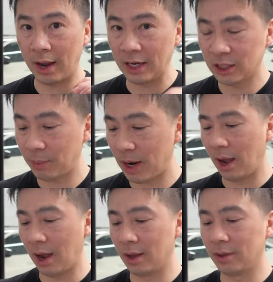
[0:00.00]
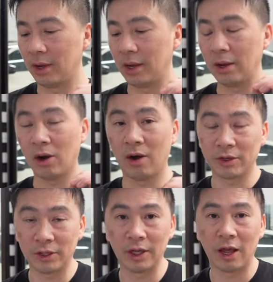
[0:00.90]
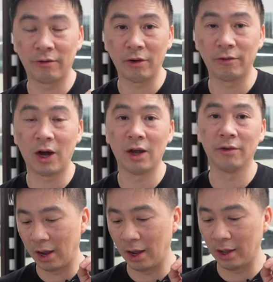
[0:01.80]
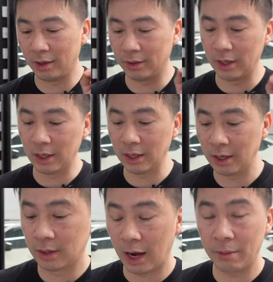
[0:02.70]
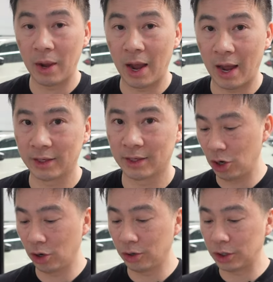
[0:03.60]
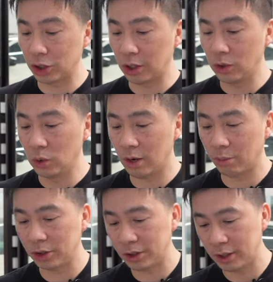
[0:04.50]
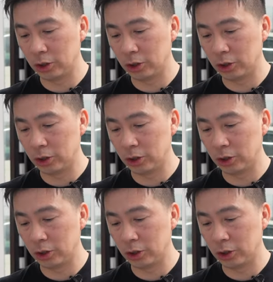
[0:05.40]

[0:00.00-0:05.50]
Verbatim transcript: A-Spec, and the obviously the FL5 and the Type S. Here are the SKU numbers.